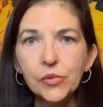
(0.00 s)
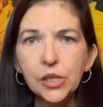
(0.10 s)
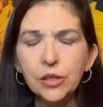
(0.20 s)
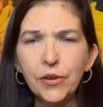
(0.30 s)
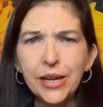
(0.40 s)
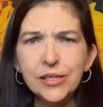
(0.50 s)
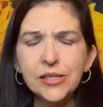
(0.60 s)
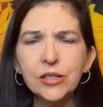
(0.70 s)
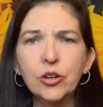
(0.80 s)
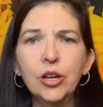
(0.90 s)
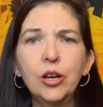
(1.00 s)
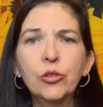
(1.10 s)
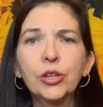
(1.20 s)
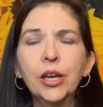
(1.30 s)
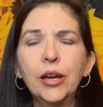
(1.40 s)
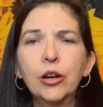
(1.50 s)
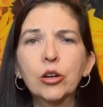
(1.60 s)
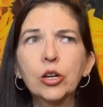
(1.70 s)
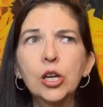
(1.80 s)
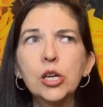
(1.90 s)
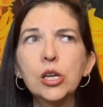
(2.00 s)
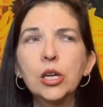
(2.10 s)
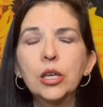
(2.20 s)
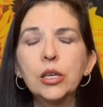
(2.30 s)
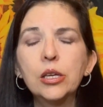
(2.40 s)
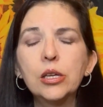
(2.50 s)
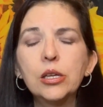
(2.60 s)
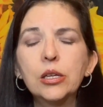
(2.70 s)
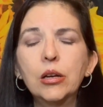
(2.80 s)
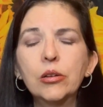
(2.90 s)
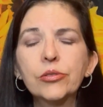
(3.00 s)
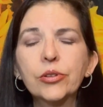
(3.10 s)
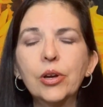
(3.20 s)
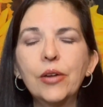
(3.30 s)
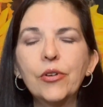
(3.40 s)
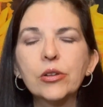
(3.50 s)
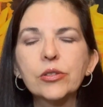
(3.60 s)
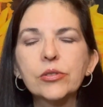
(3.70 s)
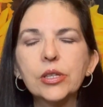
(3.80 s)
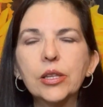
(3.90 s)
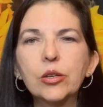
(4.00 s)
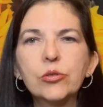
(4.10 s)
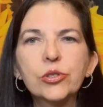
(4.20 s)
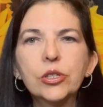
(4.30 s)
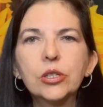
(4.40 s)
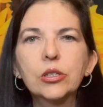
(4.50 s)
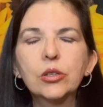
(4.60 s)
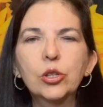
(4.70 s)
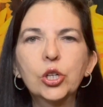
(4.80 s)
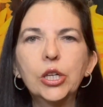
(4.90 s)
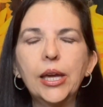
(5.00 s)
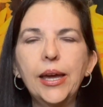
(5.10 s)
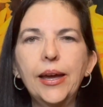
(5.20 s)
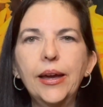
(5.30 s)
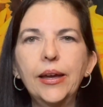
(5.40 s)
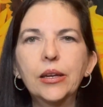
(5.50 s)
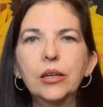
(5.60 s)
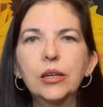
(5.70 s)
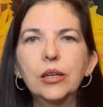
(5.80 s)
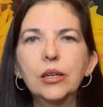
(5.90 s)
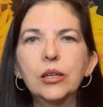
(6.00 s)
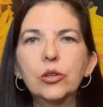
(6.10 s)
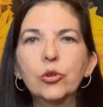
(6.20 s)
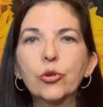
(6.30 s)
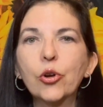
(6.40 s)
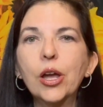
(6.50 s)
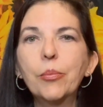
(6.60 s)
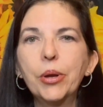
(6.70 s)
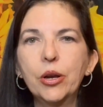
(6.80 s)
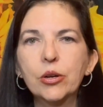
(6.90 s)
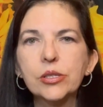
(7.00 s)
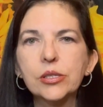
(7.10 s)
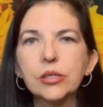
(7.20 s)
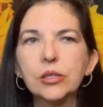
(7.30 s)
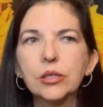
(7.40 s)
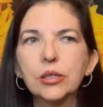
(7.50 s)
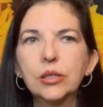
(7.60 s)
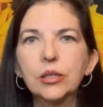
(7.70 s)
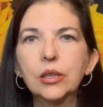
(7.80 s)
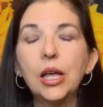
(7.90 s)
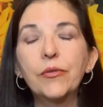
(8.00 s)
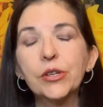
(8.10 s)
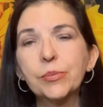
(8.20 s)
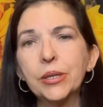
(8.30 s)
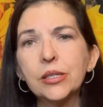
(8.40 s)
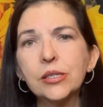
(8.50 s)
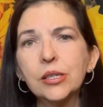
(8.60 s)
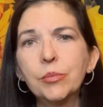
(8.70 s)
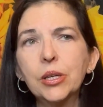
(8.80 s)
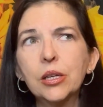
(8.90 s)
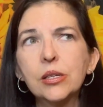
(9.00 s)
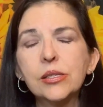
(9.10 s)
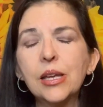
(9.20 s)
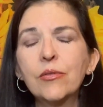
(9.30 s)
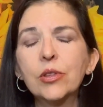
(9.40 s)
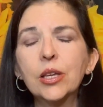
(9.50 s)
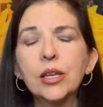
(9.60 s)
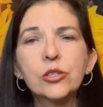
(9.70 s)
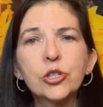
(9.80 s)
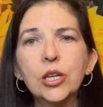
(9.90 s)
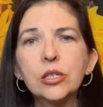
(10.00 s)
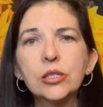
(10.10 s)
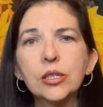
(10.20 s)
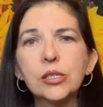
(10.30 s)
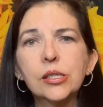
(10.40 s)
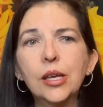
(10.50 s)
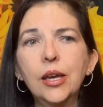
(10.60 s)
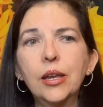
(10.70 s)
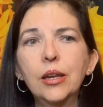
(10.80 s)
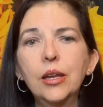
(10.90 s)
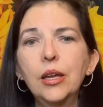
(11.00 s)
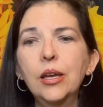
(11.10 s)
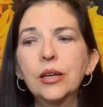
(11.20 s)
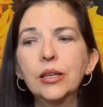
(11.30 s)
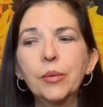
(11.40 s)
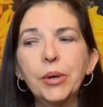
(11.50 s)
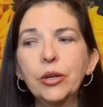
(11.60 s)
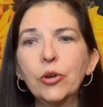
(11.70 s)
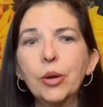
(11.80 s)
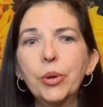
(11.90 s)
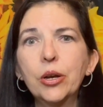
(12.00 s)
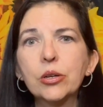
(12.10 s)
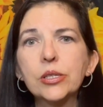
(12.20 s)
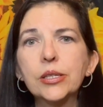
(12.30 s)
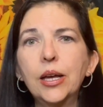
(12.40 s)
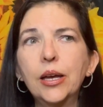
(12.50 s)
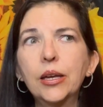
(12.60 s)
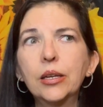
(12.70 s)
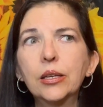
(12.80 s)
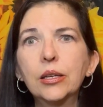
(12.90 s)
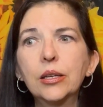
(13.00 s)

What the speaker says: healthcare, I've also seen that you shouldn't look at your grandparents' life expectancy because everything has changed since then. Yeah, my grandparents died.